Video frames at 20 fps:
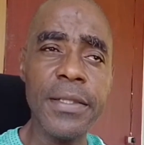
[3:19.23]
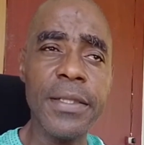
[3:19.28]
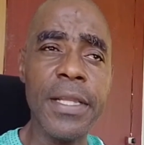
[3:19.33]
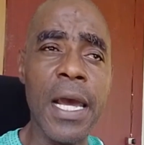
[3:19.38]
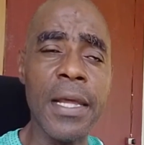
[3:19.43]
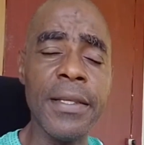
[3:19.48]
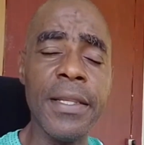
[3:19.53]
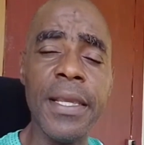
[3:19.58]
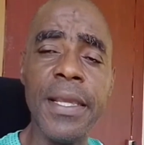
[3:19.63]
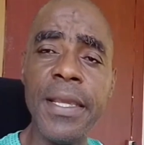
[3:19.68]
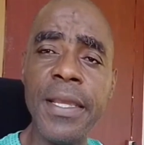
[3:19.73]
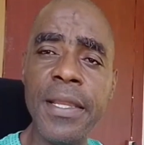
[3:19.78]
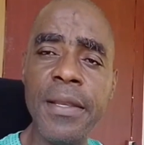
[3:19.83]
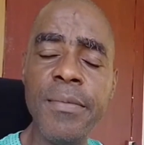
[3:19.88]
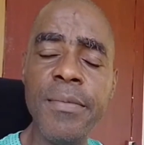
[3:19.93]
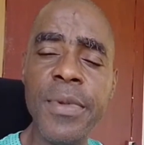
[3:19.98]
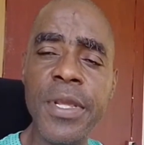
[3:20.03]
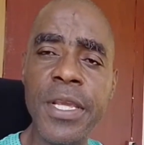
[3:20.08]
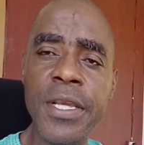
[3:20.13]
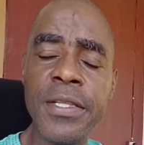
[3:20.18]
that the
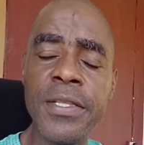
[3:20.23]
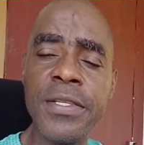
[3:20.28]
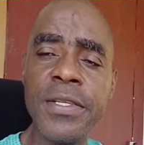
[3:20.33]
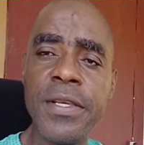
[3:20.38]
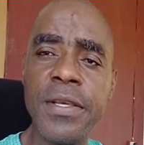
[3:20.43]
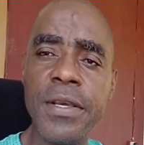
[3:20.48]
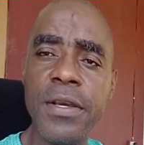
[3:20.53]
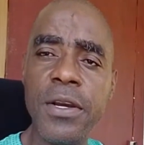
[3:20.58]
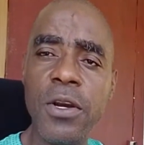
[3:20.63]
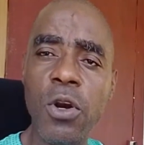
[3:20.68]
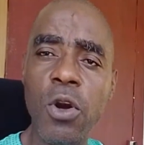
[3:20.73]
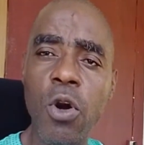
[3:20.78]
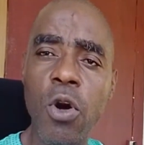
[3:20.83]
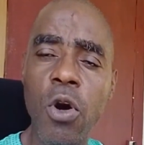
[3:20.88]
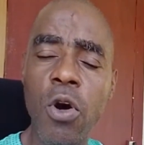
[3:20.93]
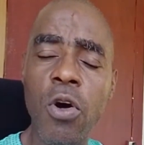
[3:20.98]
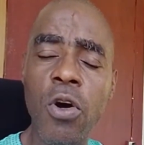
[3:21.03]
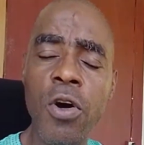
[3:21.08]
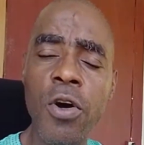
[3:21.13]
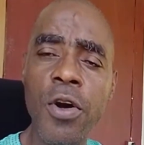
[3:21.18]
inmate
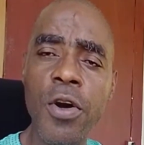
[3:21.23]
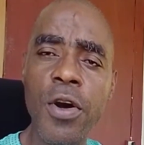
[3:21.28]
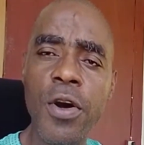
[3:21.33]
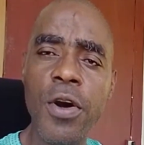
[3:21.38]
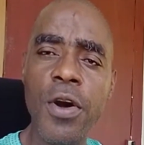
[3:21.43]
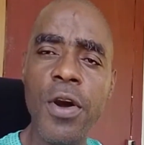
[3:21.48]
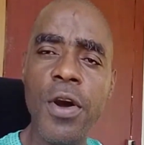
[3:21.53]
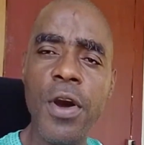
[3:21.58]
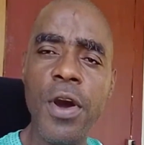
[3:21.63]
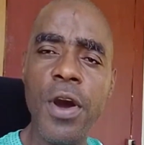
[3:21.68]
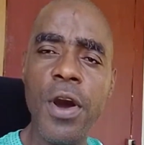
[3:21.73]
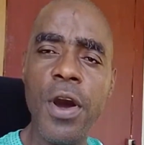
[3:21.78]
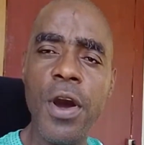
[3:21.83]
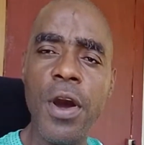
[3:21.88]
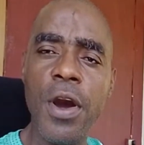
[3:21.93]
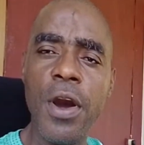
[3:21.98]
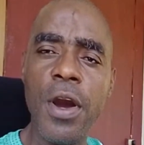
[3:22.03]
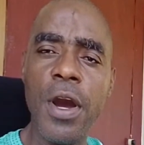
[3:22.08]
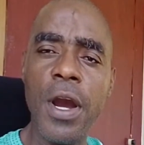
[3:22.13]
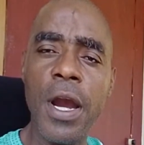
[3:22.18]
go
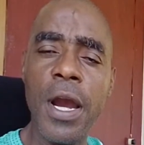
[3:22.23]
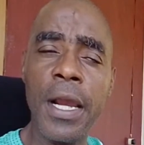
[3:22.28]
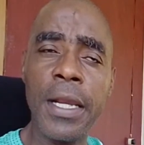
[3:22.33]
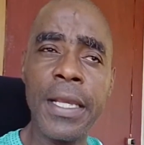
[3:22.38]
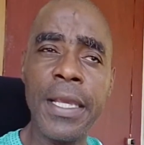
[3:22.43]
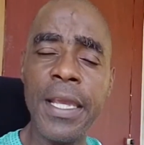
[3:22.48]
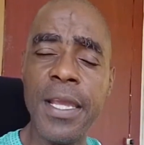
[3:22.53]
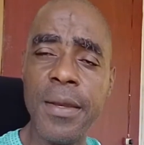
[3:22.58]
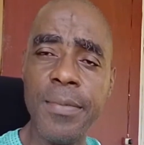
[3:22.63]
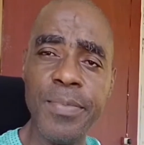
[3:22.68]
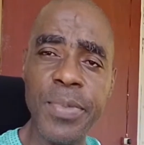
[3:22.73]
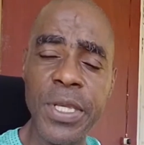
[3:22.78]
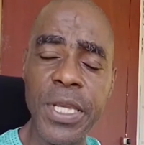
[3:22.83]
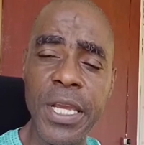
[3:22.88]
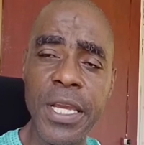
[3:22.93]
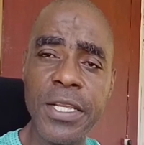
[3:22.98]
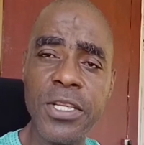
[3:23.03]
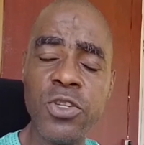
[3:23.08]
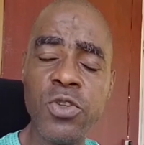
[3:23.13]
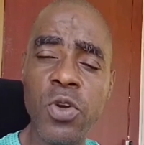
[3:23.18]
a
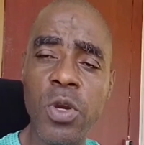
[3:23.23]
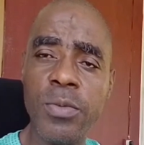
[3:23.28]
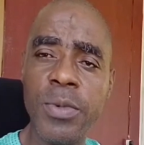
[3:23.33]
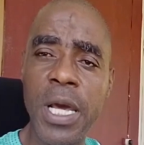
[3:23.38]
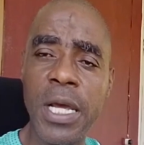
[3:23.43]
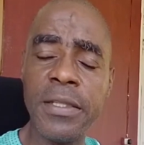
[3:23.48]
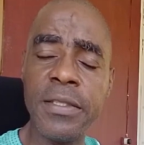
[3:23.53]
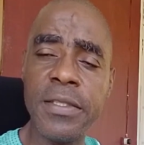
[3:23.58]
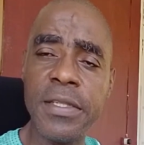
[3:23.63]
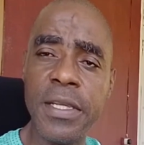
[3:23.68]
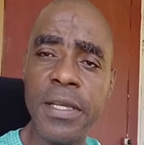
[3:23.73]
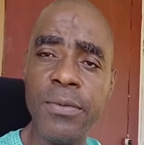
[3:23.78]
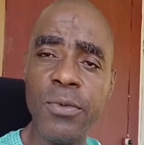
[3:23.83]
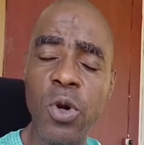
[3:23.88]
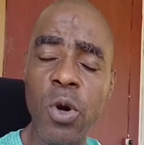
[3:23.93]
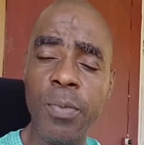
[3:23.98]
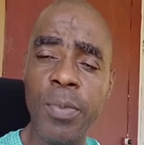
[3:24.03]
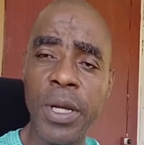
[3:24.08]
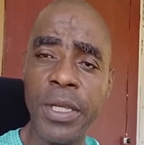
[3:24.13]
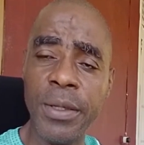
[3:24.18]
KPH, show him that
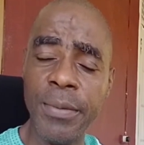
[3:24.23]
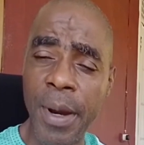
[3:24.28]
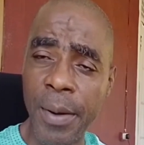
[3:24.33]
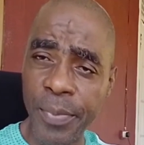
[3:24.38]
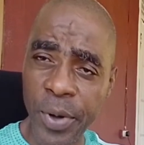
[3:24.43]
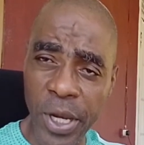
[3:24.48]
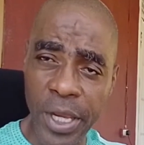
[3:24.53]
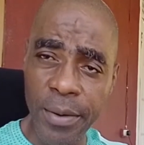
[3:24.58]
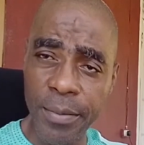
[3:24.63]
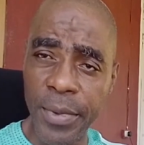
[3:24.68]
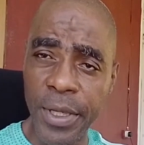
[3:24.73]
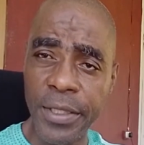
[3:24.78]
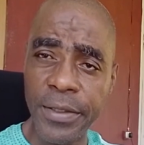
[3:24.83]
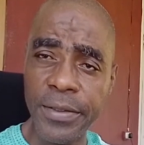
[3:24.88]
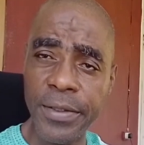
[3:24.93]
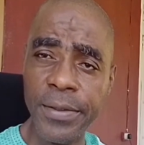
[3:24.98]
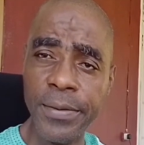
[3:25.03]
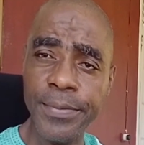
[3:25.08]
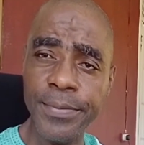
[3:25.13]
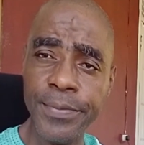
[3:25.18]
him go upon him
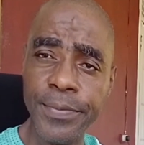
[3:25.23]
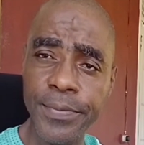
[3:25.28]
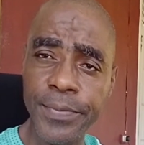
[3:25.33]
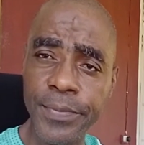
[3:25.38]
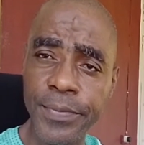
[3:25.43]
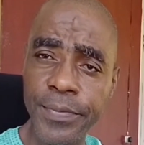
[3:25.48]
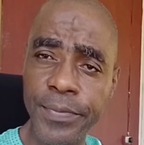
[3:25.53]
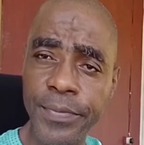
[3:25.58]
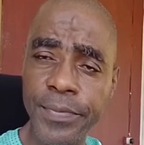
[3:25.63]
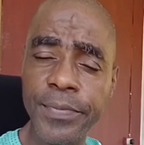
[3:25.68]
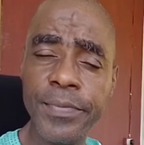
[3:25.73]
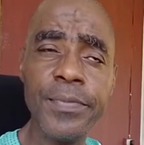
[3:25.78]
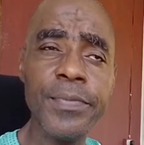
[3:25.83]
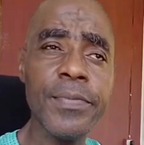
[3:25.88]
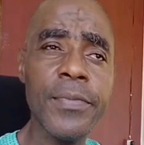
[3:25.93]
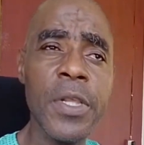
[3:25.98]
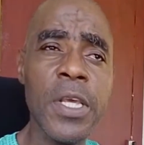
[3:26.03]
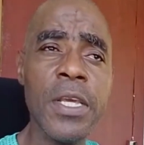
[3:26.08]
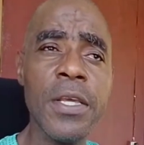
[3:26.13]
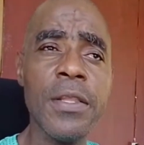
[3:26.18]
appointment.
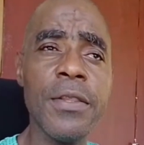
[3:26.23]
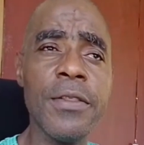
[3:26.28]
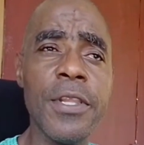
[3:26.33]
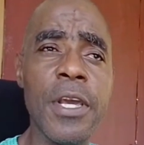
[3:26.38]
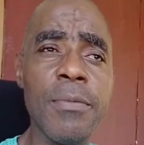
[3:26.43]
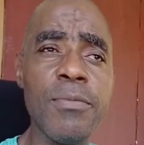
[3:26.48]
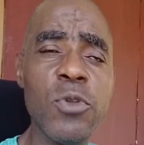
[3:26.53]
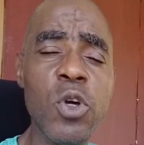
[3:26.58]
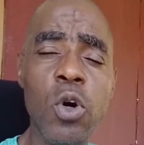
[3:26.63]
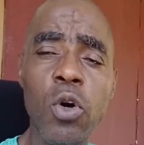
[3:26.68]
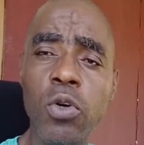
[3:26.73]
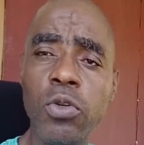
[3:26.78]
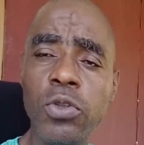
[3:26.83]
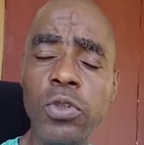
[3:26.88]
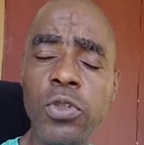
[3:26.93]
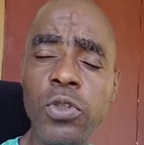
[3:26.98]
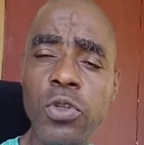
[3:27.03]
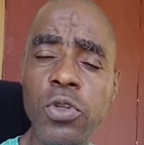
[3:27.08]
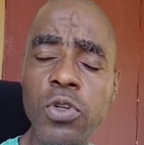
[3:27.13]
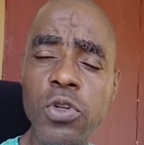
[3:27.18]
Them
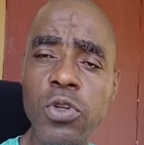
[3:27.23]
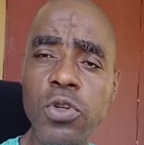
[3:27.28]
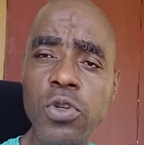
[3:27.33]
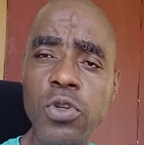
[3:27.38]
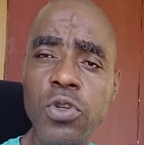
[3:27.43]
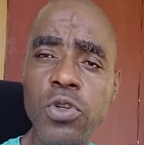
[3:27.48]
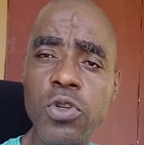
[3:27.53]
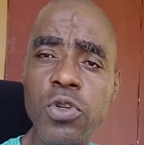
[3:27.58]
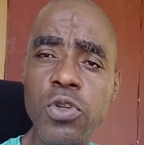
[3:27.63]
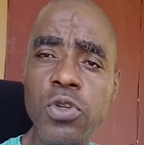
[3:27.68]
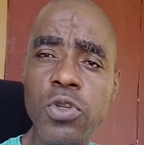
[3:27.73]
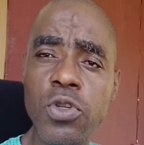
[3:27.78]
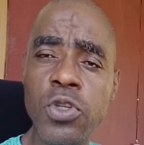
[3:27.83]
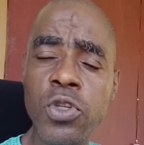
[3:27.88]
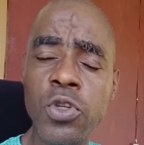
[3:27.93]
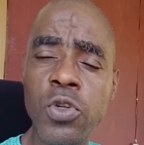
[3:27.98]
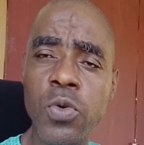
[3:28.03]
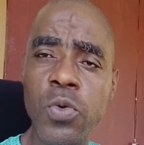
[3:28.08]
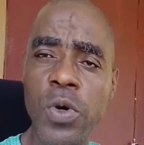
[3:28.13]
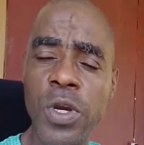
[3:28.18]
don't
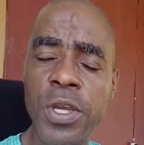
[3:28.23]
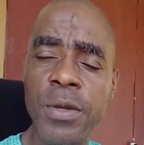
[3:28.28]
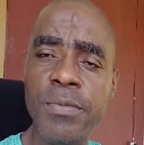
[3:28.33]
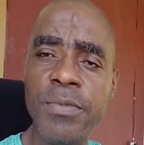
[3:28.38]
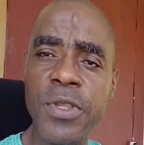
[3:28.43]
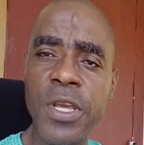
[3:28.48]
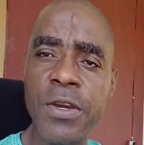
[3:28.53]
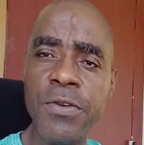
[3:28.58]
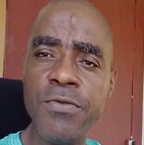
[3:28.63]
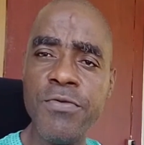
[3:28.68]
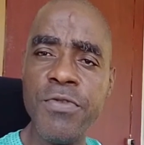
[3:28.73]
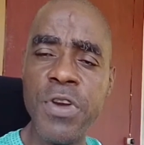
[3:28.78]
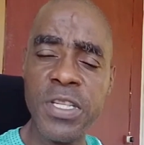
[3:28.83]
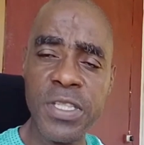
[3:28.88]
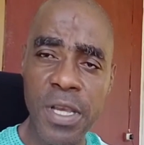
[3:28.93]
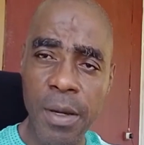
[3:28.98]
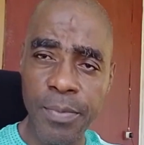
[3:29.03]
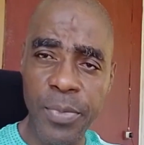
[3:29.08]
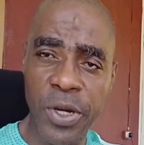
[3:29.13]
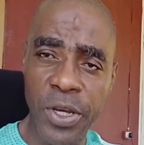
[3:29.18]
show him the
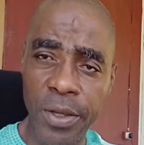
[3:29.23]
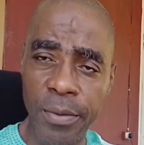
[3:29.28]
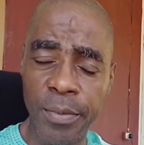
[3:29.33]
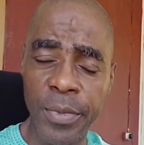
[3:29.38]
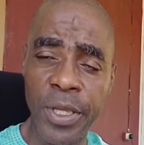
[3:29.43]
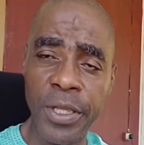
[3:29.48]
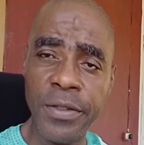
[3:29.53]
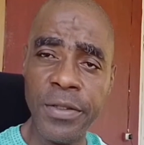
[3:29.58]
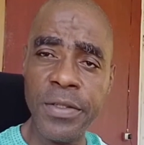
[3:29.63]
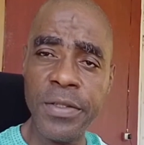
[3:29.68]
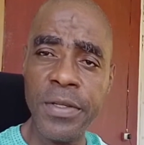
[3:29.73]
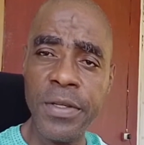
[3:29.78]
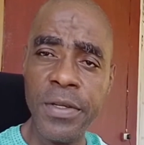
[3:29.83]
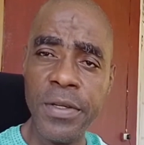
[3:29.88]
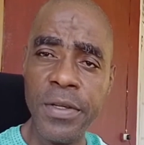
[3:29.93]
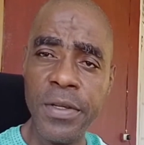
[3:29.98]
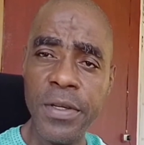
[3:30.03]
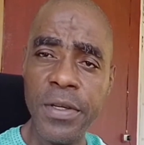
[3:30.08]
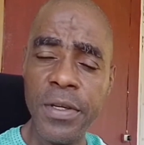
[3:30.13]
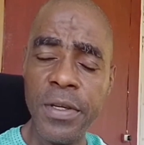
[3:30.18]
rest appointment
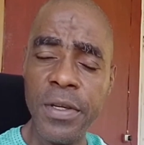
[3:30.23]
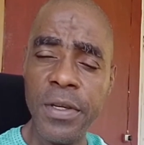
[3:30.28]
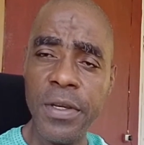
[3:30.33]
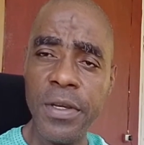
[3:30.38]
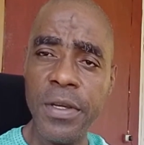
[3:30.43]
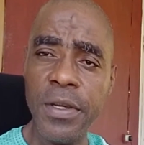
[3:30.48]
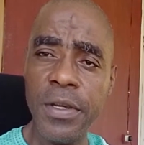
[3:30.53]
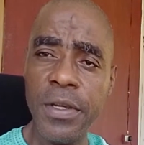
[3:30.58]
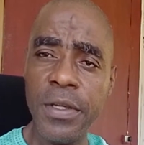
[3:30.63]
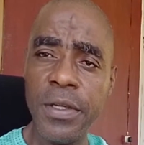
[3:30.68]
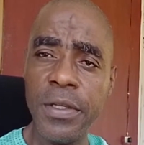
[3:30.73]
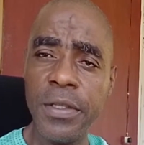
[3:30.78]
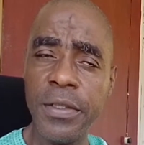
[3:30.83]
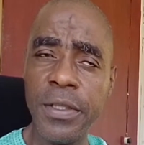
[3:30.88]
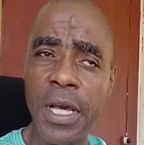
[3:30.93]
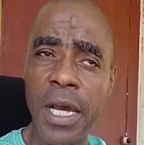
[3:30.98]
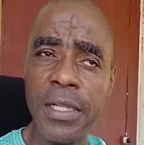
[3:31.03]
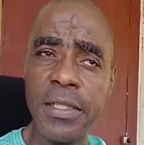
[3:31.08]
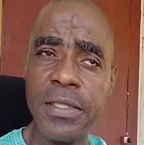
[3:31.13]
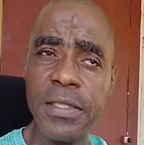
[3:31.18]

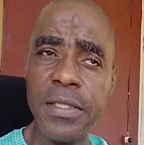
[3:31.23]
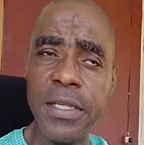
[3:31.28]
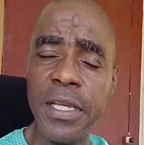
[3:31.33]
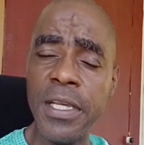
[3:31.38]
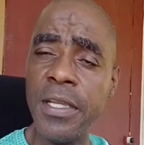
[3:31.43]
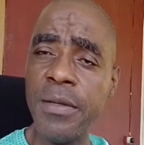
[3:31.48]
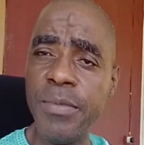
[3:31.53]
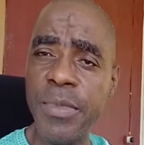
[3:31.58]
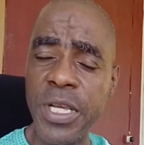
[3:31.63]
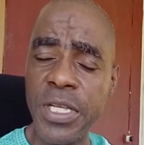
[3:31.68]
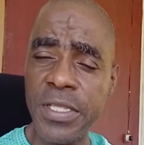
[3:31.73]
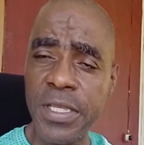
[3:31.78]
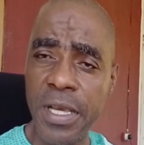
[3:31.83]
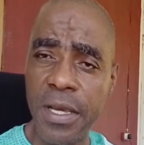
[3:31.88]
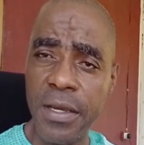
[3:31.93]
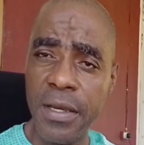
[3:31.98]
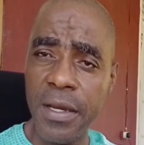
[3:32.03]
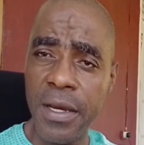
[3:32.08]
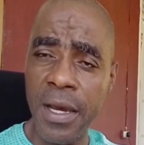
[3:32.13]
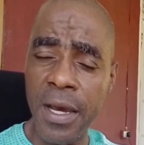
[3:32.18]
that the inmate
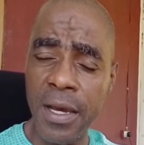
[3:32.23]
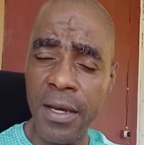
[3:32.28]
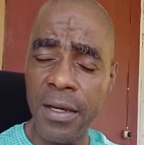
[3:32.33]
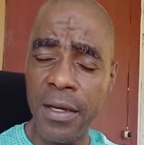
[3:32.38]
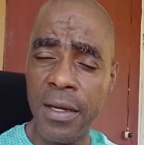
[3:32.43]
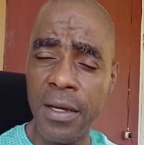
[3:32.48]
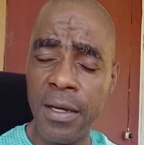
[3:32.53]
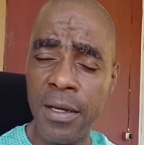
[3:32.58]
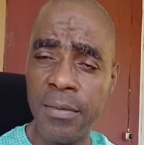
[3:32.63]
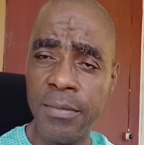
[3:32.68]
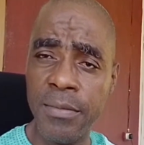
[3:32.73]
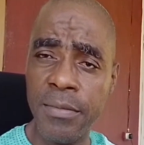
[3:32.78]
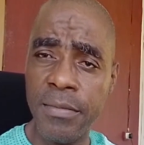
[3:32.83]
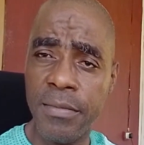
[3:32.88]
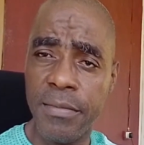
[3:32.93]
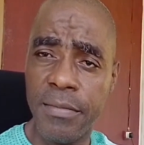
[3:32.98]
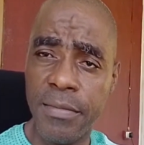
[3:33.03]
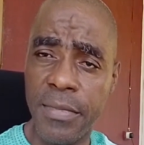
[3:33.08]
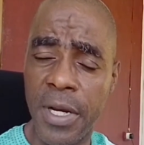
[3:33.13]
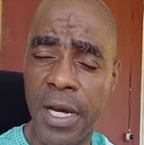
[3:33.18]

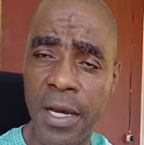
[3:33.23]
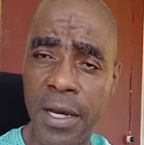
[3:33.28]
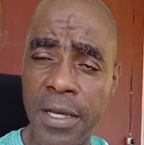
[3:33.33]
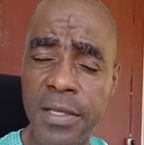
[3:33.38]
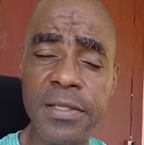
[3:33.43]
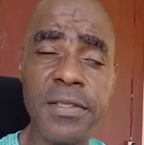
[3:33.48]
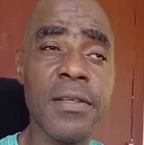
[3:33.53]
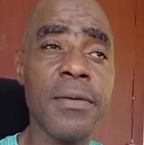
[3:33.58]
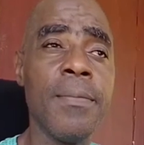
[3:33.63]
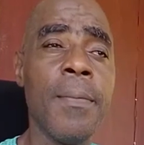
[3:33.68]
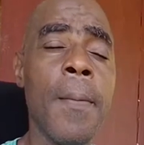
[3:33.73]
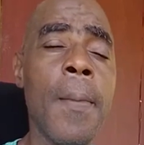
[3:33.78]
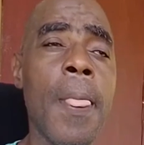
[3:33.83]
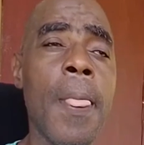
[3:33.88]
has.